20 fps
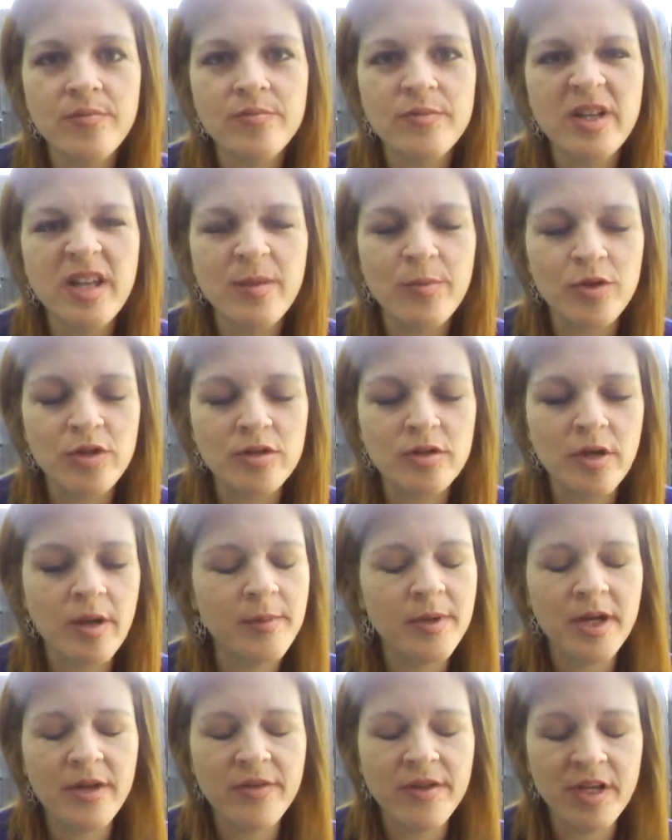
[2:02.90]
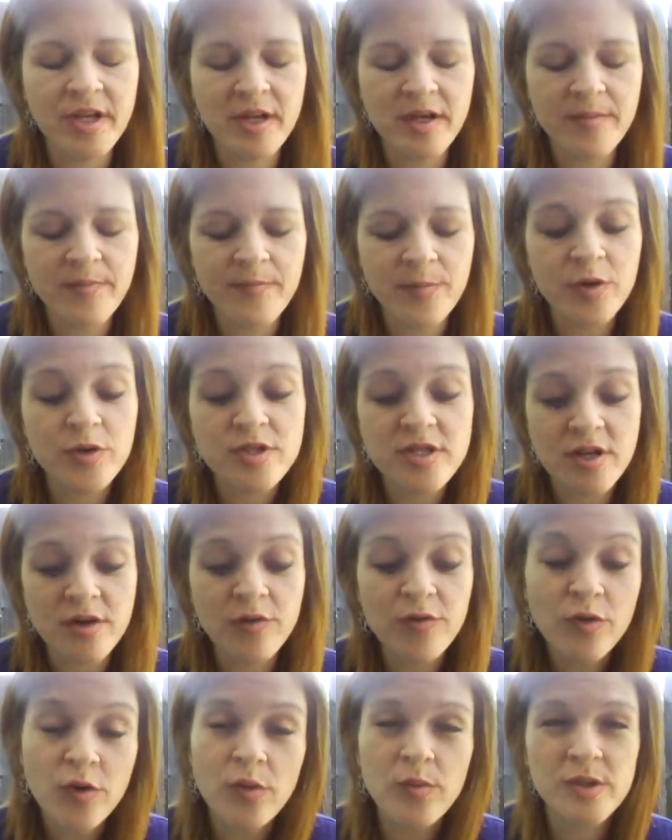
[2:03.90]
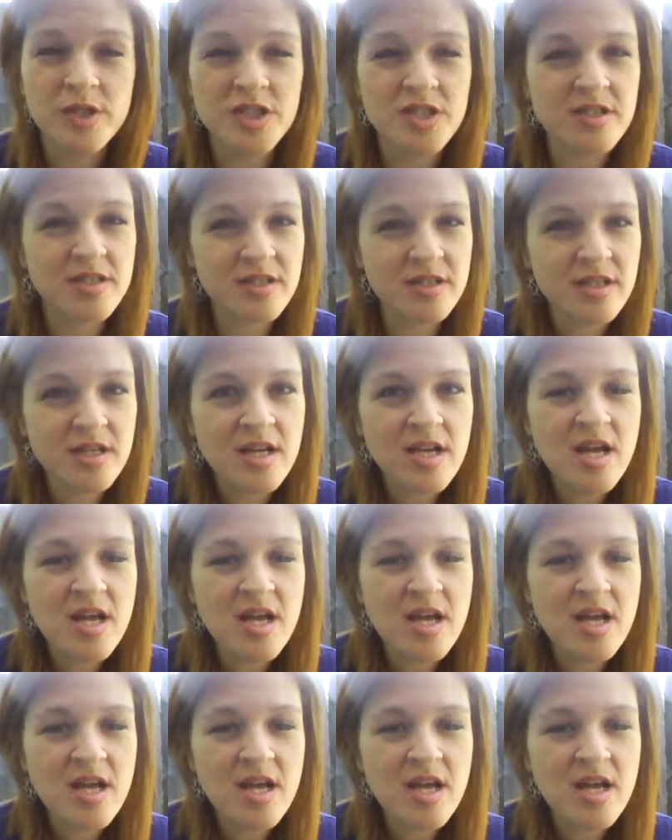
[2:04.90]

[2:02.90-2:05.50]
the birth center floor, which is